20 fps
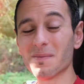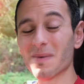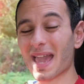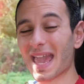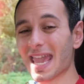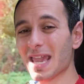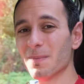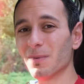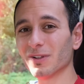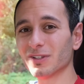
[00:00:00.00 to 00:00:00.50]

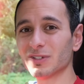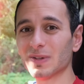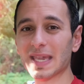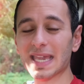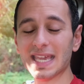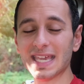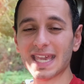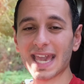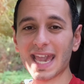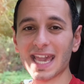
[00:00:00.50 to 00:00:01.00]
able to
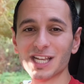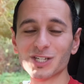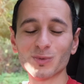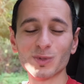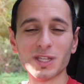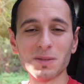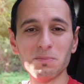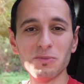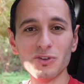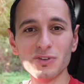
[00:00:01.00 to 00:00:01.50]
engage
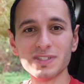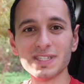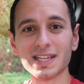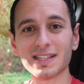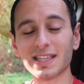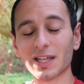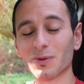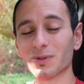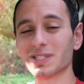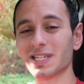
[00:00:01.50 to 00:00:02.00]
with the music
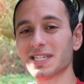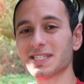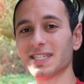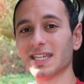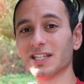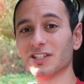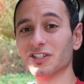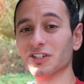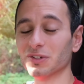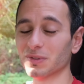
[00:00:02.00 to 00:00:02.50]
that I was
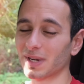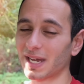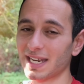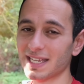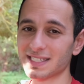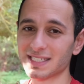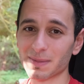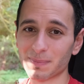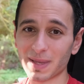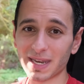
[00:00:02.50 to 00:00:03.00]
listening to, at
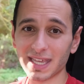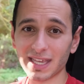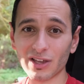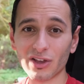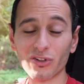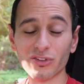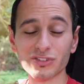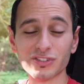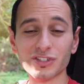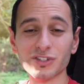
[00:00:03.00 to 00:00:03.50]
least depending
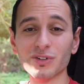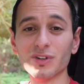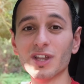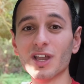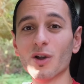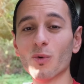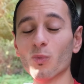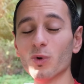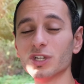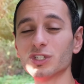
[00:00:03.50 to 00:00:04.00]
on to
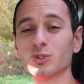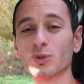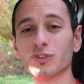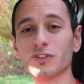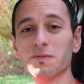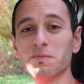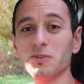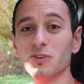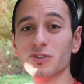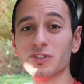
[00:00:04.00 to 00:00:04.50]
which sort
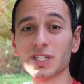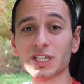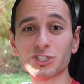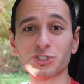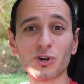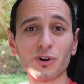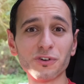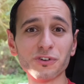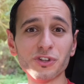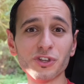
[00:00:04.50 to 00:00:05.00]
of music
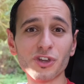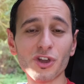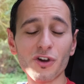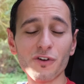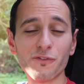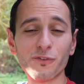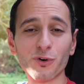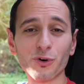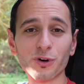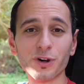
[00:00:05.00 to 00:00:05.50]
genre you go
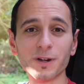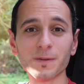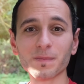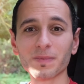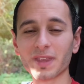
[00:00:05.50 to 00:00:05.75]
for.